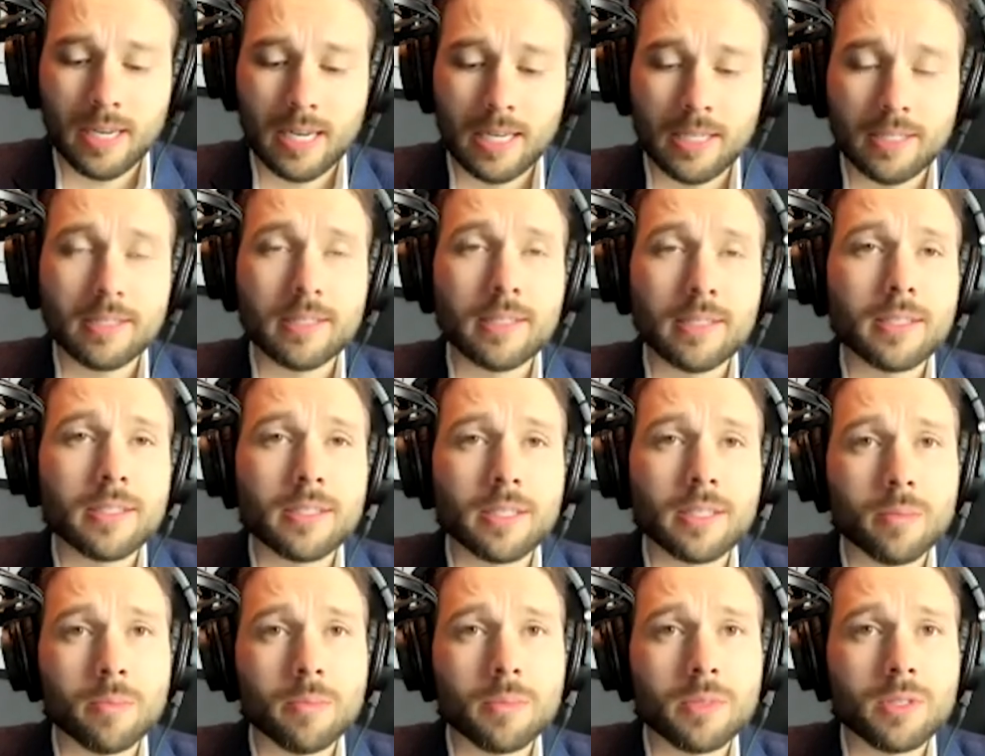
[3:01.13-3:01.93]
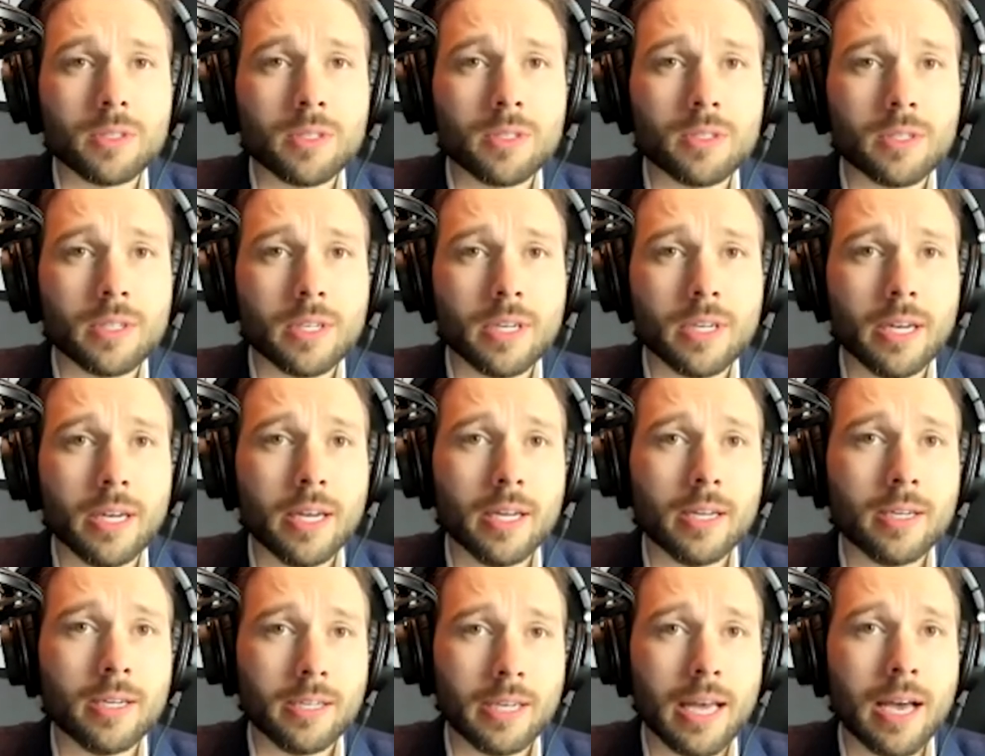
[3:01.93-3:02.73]
systems,
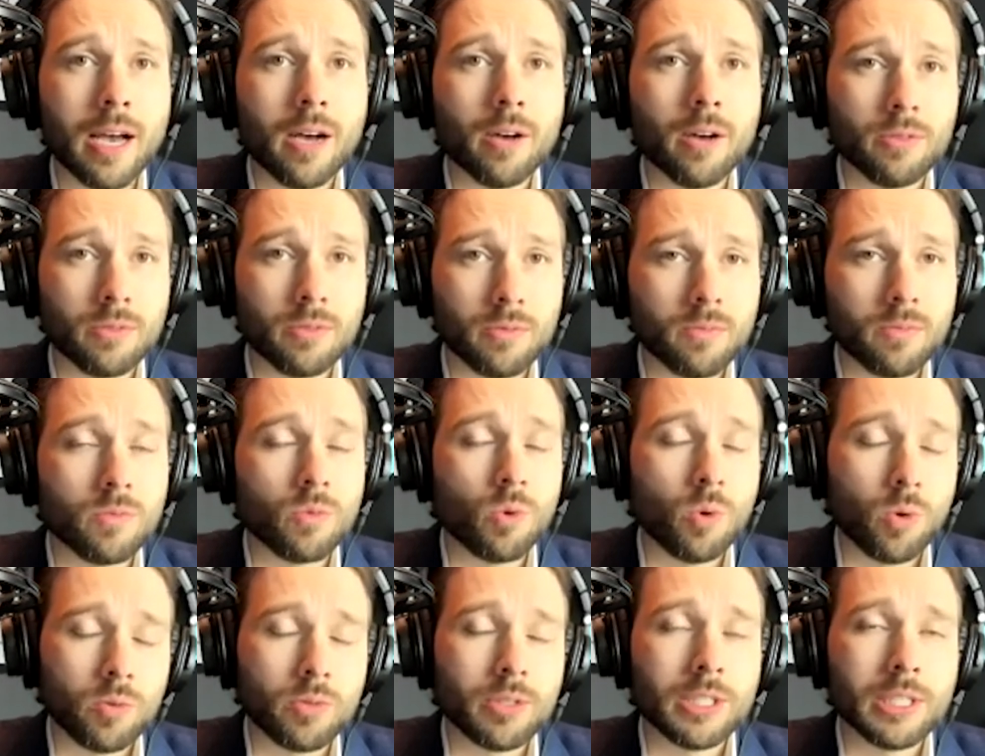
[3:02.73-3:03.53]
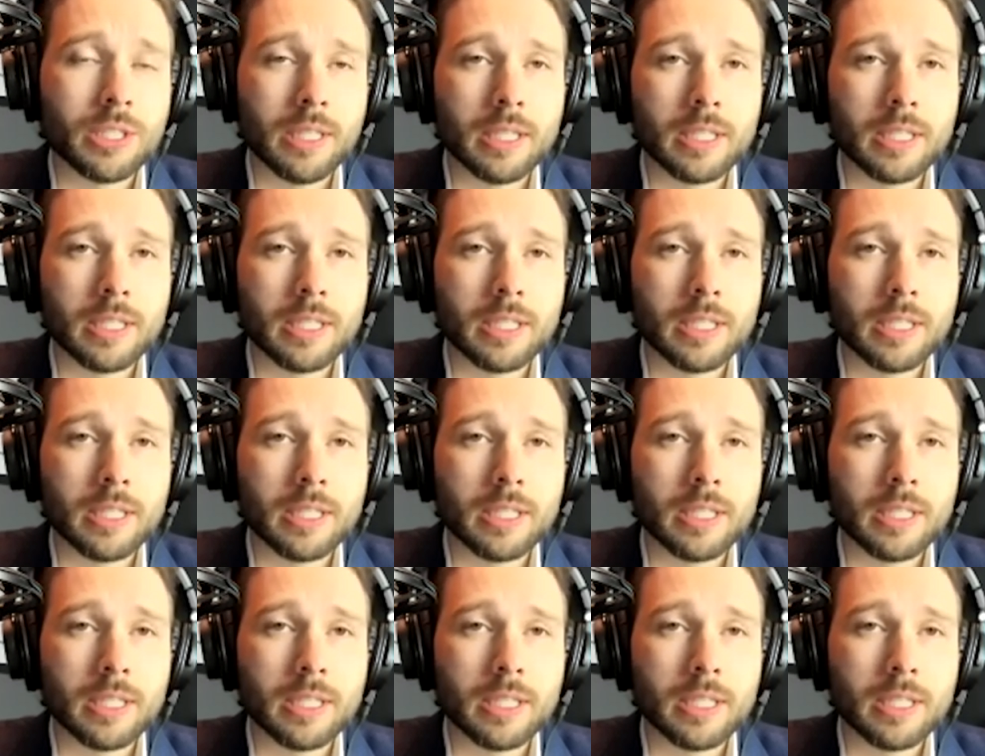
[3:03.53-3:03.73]
and now more recently